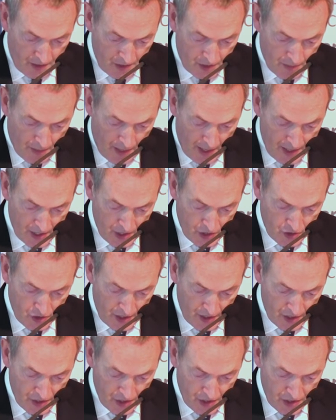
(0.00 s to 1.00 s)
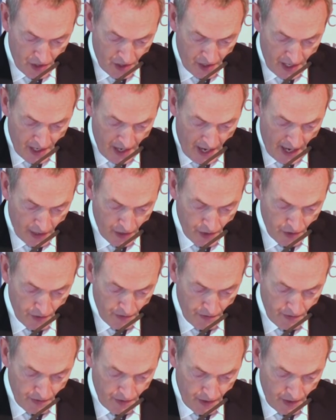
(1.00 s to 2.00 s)
despite its genesis in acts
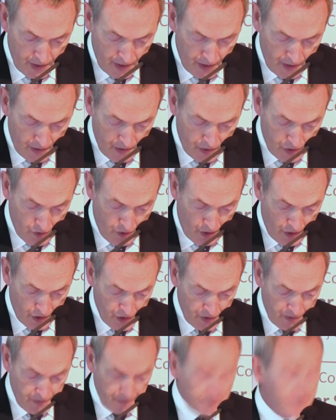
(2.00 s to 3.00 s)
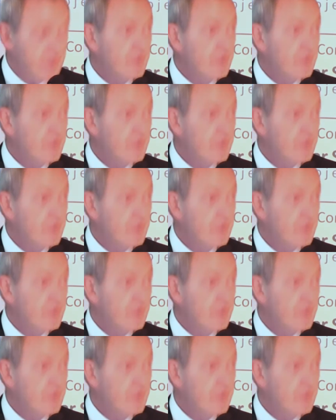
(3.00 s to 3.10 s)
of destruction,